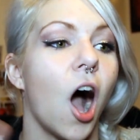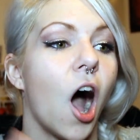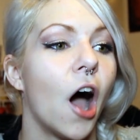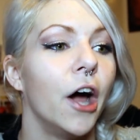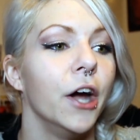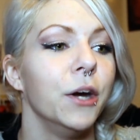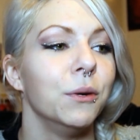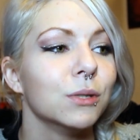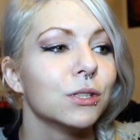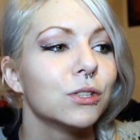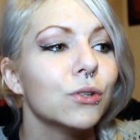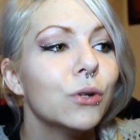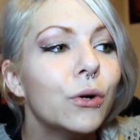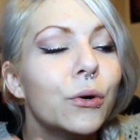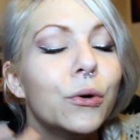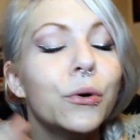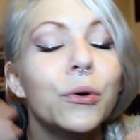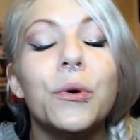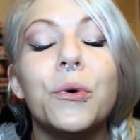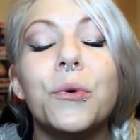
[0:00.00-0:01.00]
I was
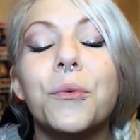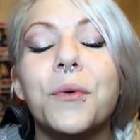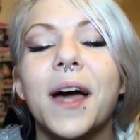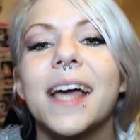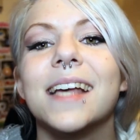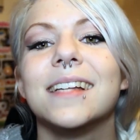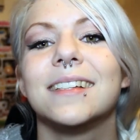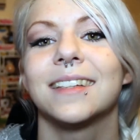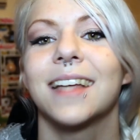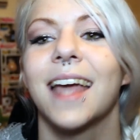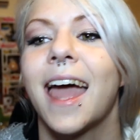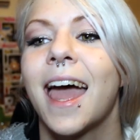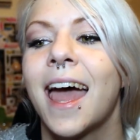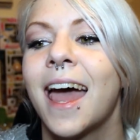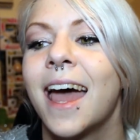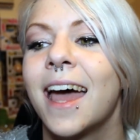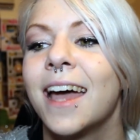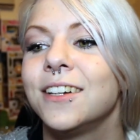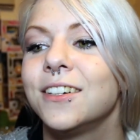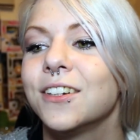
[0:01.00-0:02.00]
always
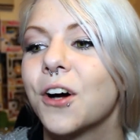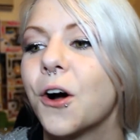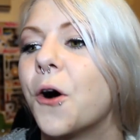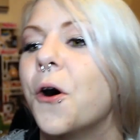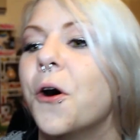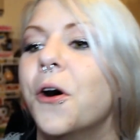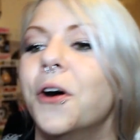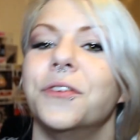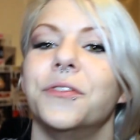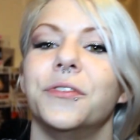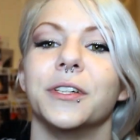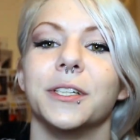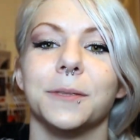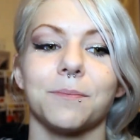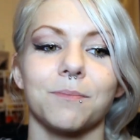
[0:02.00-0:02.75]
scared of...